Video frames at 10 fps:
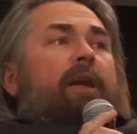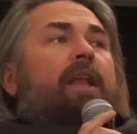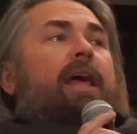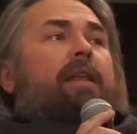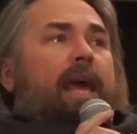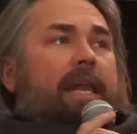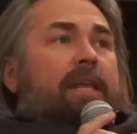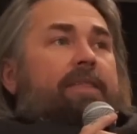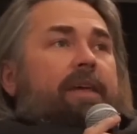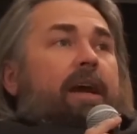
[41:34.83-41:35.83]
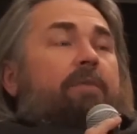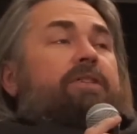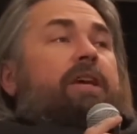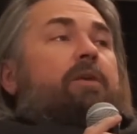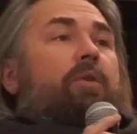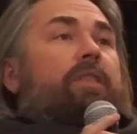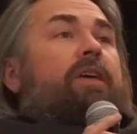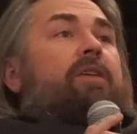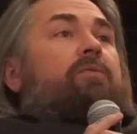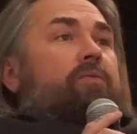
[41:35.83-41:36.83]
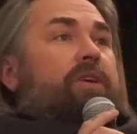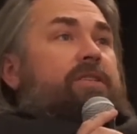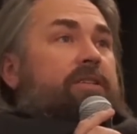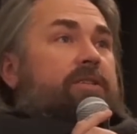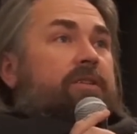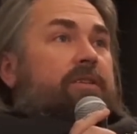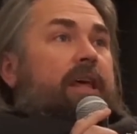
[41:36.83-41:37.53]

Not anything. I'm saying within reason,